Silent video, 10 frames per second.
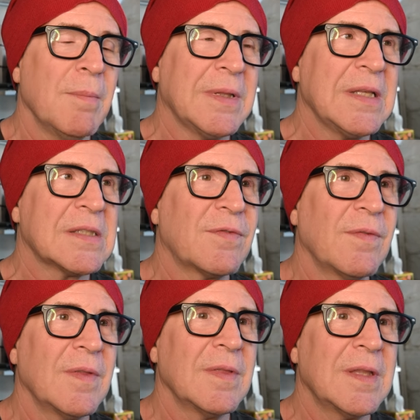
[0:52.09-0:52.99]
but this
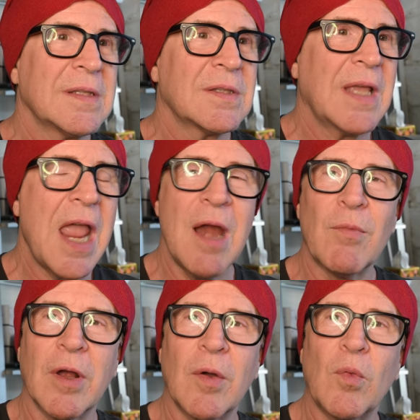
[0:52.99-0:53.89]

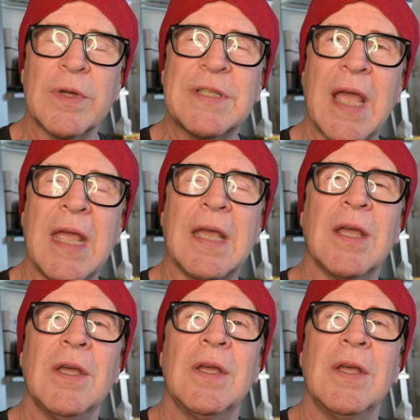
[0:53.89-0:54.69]
camera would take,